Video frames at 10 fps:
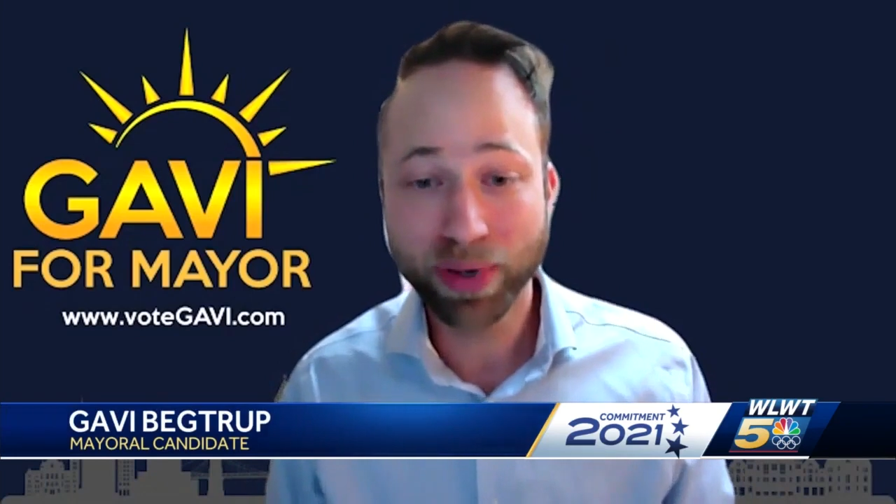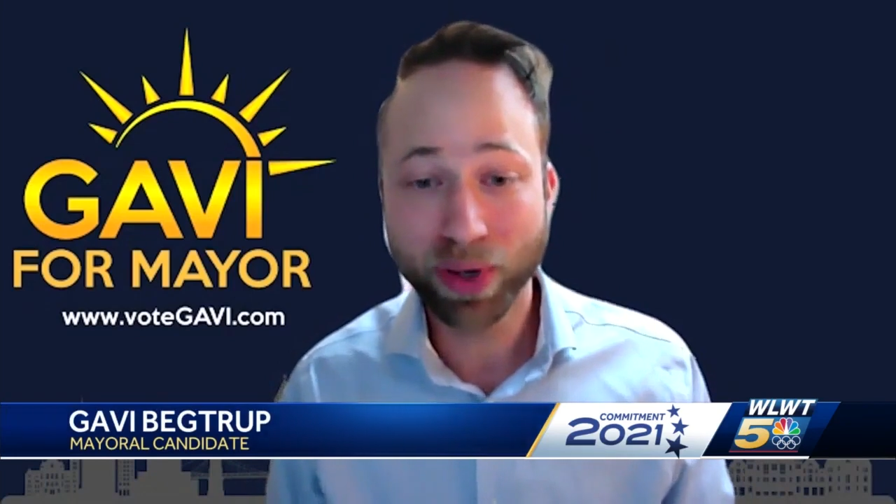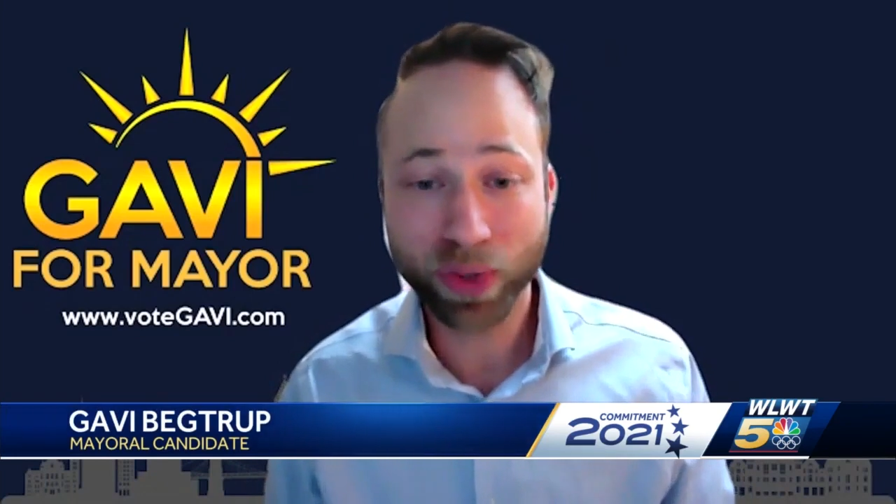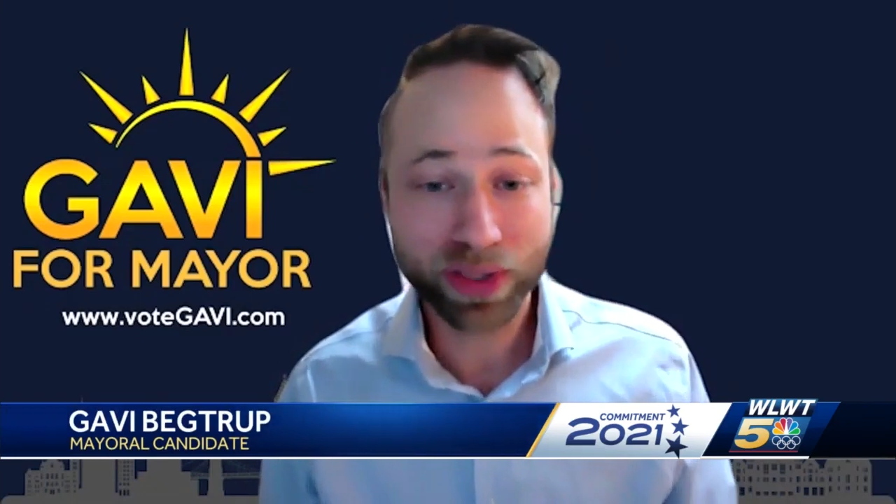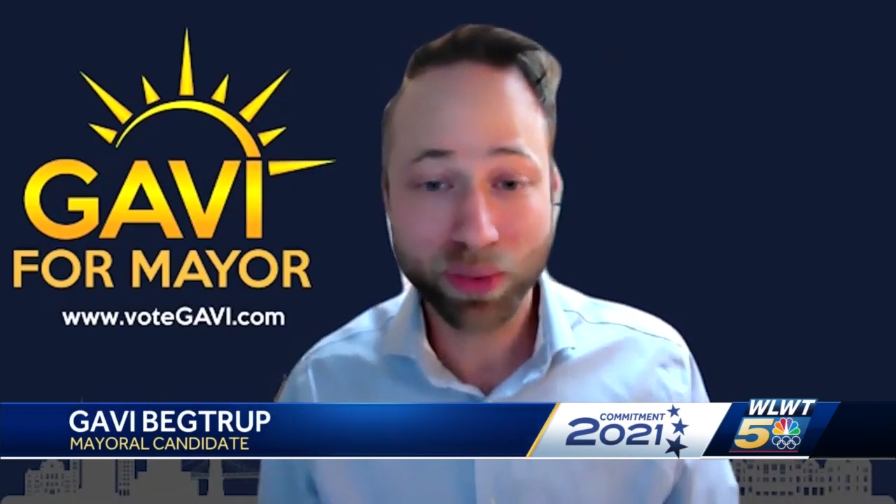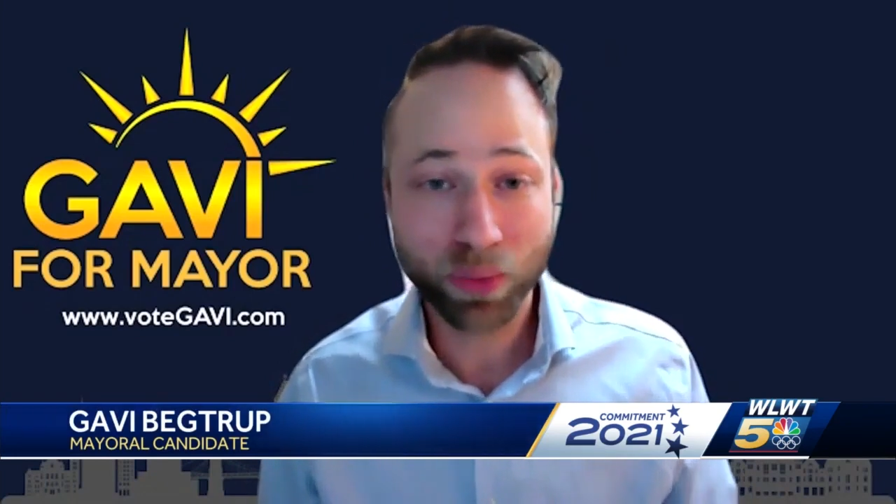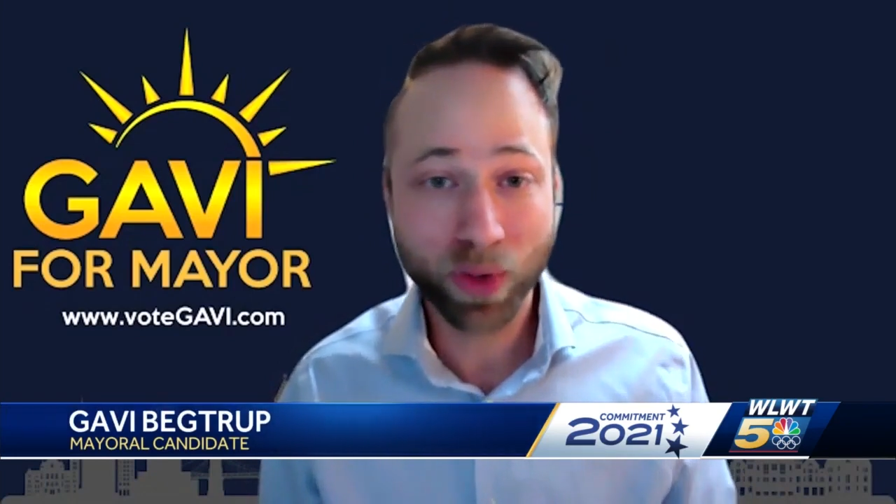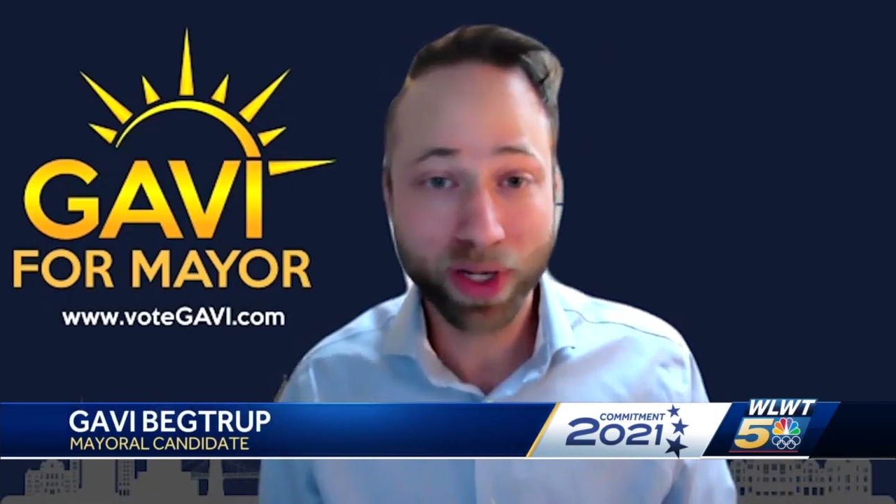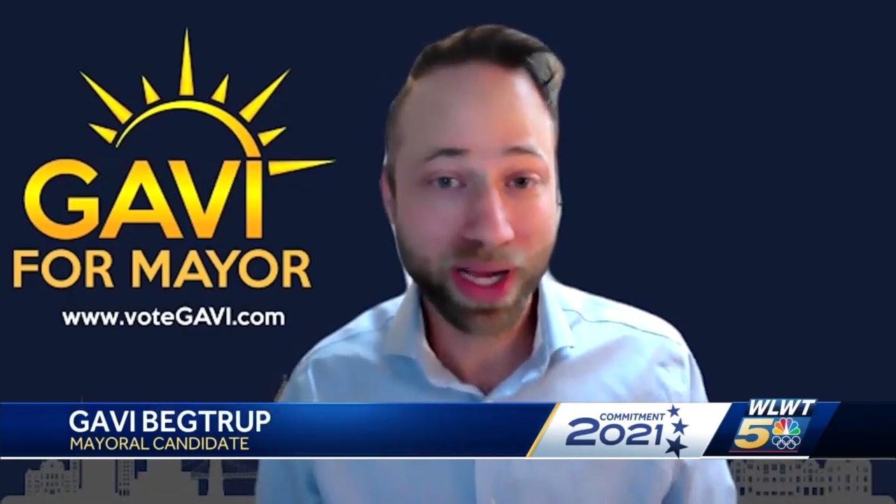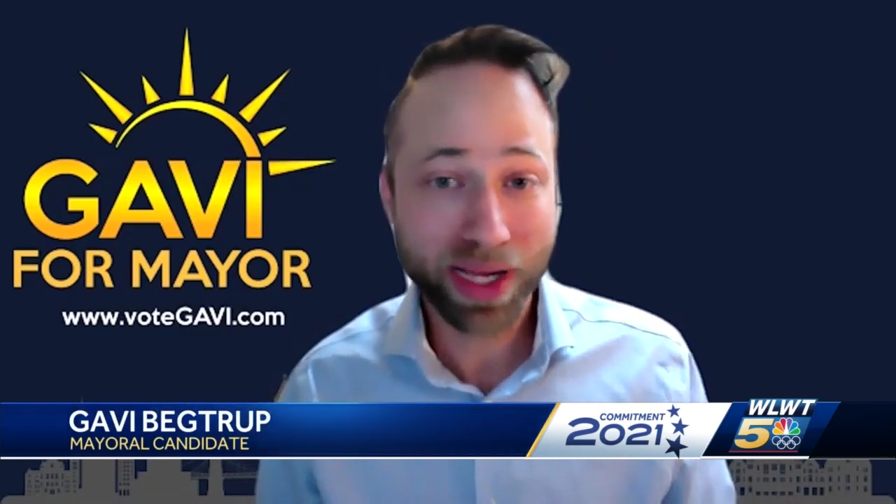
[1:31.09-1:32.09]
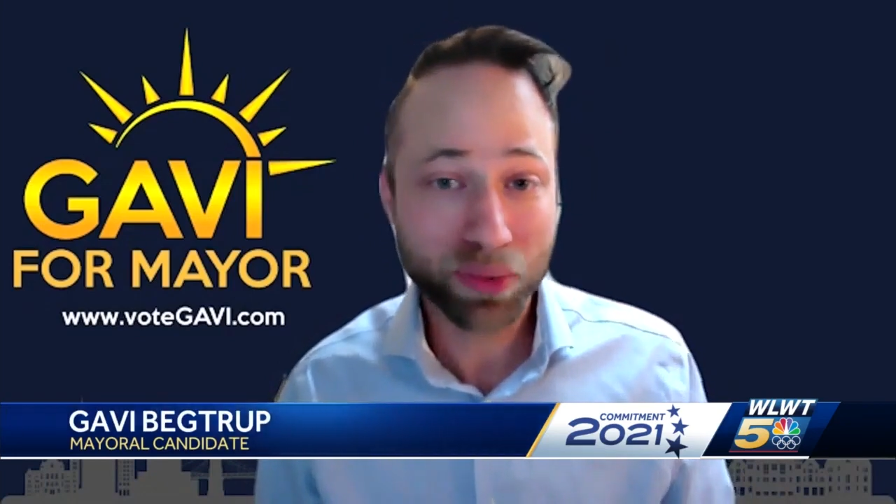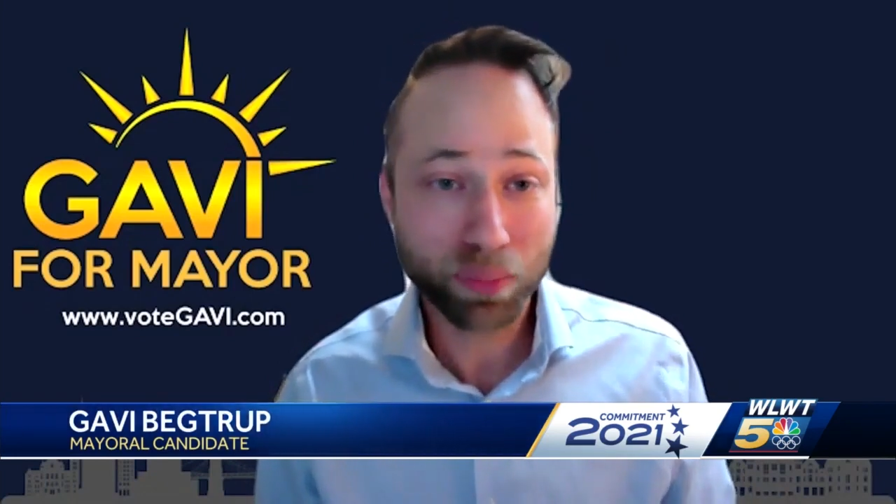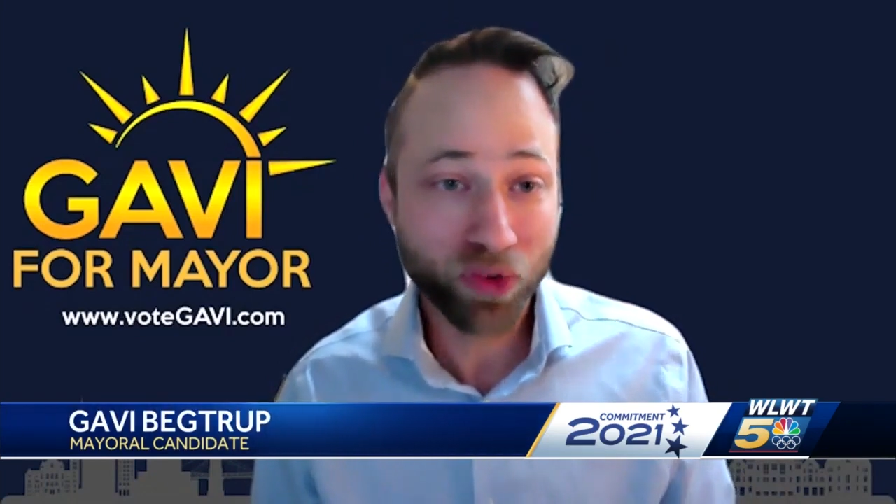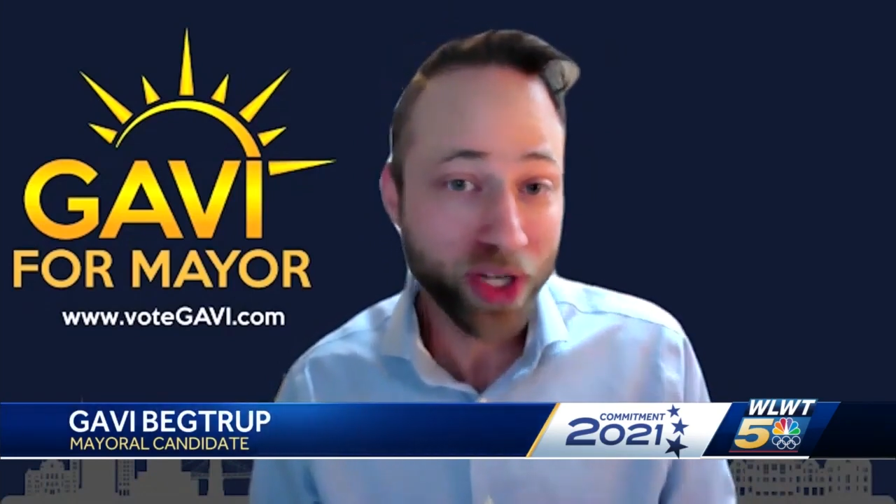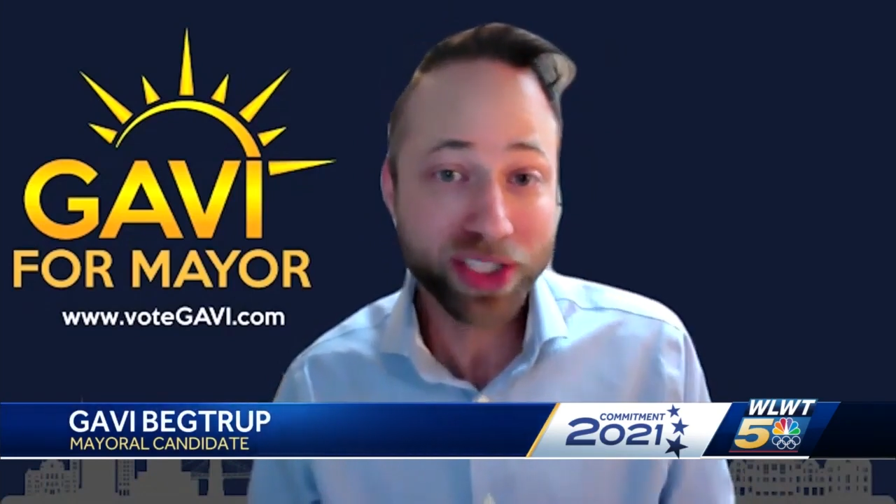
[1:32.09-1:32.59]
but we're we're not
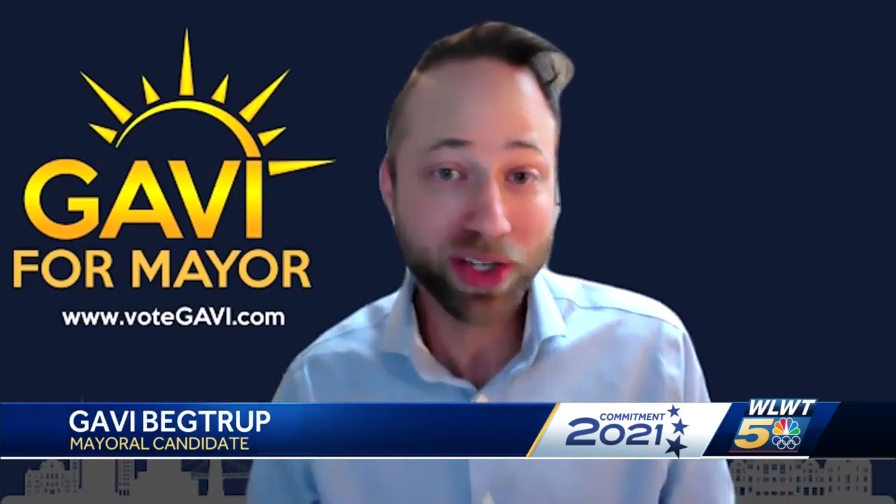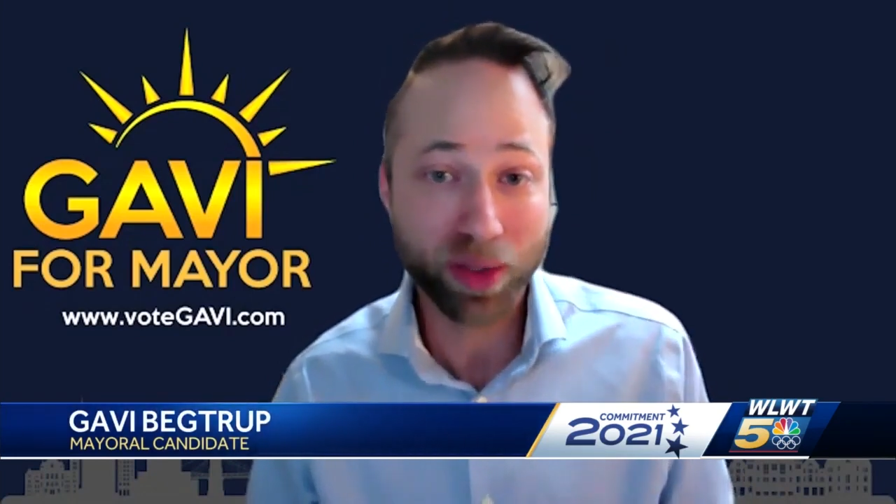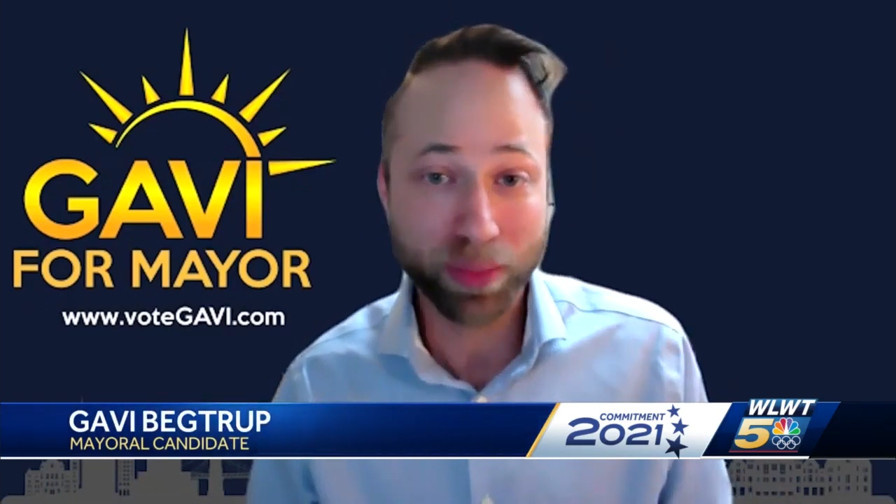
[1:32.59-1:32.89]
reaching our